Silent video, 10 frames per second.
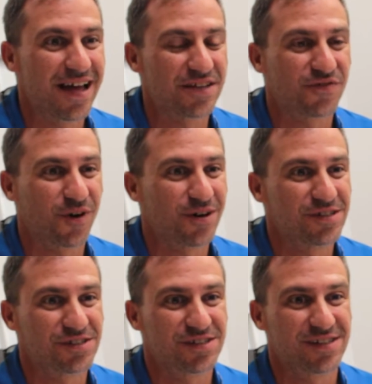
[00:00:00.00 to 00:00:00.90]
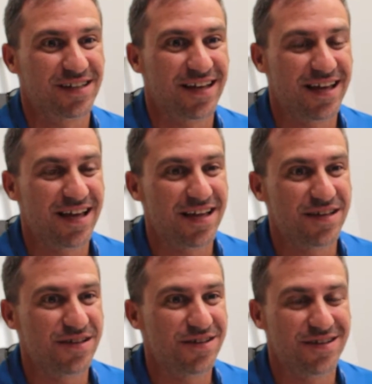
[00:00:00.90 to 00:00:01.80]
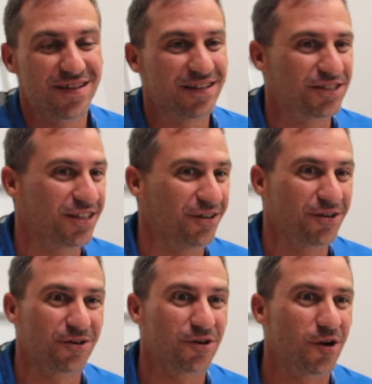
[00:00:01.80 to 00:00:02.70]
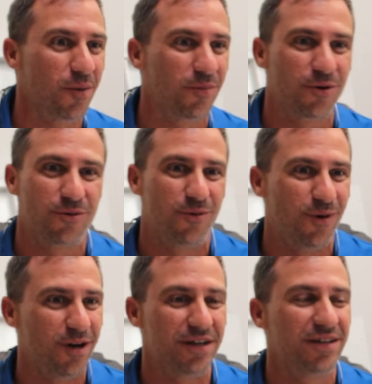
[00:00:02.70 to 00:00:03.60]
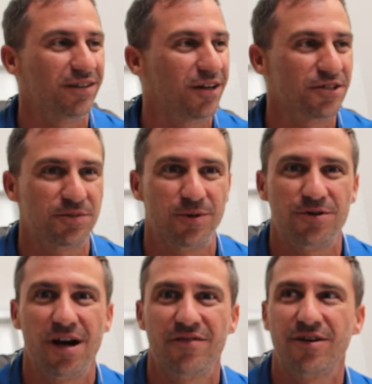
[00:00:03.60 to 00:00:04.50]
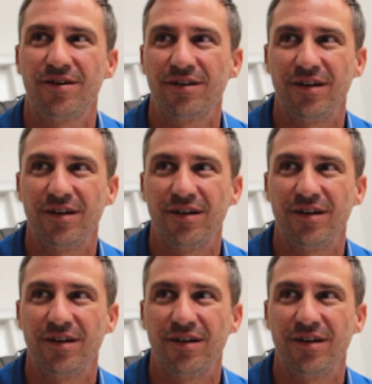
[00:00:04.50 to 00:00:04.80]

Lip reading: As far as it's still your number one customer driver.